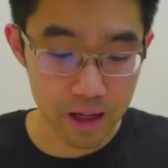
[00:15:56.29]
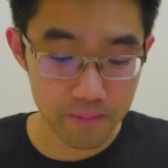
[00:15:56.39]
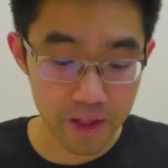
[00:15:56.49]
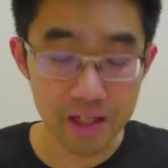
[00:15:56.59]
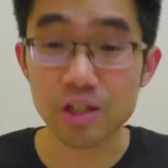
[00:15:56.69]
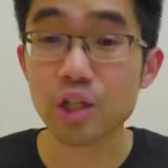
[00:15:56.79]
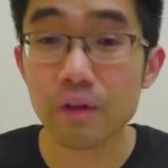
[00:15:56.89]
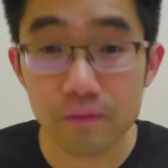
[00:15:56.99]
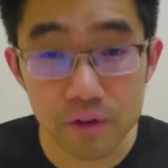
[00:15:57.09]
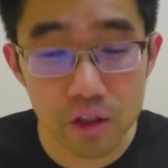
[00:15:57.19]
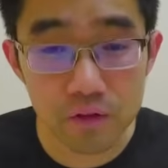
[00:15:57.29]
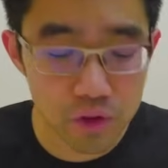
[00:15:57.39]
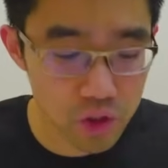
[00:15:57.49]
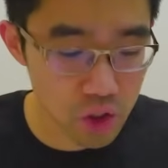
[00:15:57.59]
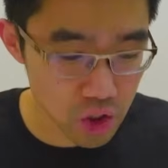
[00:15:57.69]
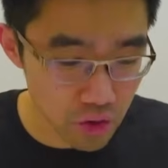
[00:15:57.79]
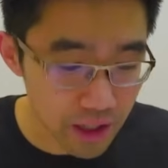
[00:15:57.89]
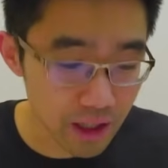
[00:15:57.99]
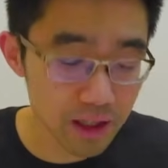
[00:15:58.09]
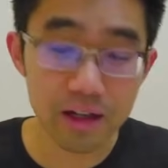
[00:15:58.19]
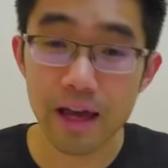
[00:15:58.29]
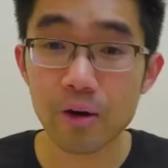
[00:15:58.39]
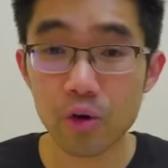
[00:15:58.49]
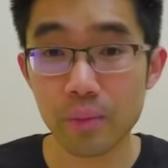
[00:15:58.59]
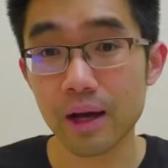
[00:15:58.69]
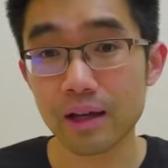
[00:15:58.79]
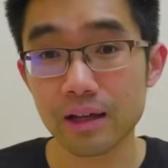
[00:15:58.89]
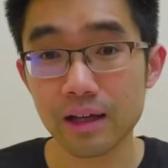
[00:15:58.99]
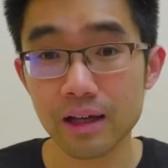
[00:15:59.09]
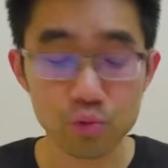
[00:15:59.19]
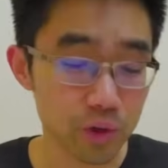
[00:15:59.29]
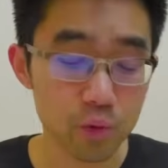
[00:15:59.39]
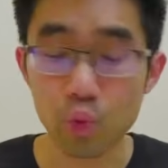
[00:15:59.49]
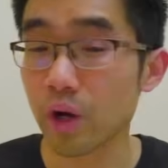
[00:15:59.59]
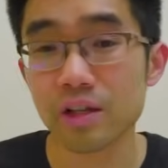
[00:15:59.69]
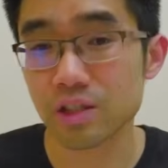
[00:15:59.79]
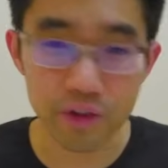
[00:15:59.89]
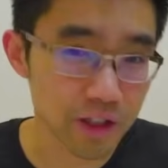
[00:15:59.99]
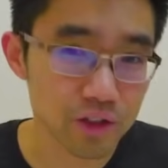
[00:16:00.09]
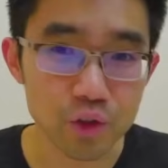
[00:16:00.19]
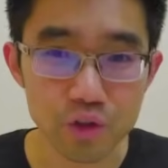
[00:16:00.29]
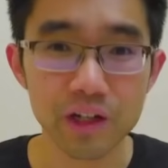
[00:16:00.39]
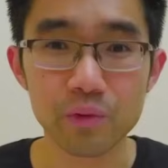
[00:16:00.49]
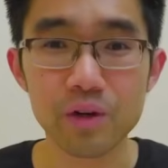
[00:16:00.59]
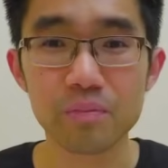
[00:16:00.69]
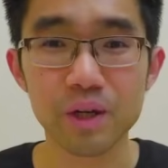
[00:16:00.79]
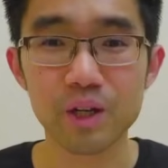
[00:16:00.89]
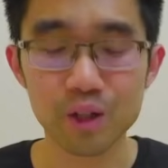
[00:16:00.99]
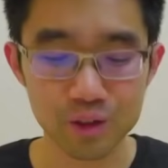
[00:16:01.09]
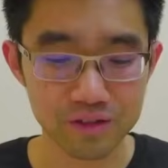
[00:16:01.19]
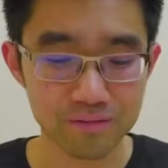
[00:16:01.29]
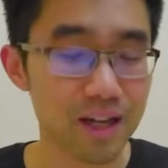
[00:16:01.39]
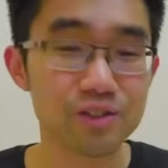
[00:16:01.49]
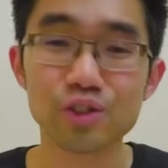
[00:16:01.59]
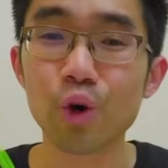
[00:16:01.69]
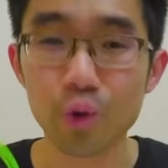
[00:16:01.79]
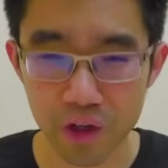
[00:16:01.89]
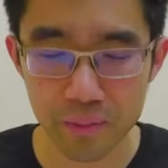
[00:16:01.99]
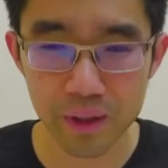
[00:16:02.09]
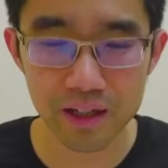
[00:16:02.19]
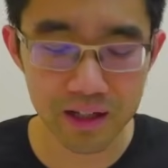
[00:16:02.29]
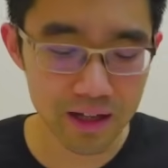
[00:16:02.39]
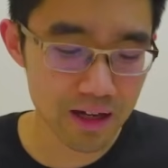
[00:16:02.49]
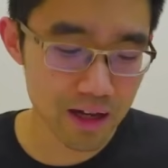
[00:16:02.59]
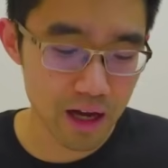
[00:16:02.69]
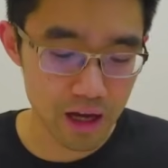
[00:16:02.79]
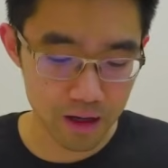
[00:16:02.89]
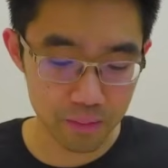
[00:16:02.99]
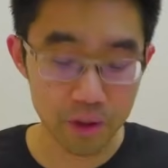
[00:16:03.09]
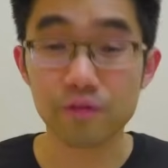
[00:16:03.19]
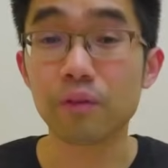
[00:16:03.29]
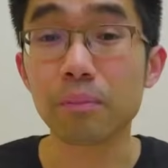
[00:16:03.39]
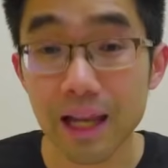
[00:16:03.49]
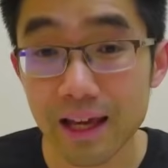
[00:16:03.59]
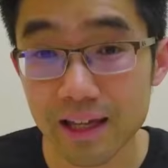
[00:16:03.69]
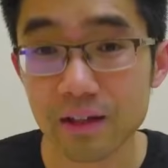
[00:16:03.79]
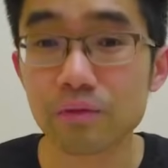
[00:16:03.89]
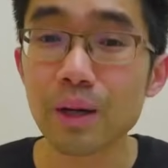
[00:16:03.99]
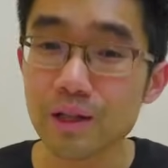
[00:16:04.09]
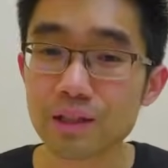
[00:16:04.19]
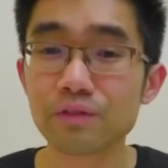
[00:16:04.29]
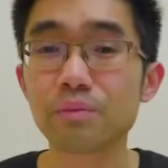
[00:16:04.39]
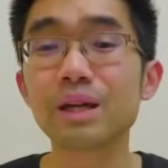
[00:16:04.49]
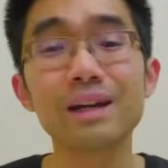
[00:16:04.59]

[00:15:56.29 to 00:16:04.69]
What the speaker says: In terms of stringing, Aerobite is one of the worst strings to string with because they're so grippy. But for playing, personally for me,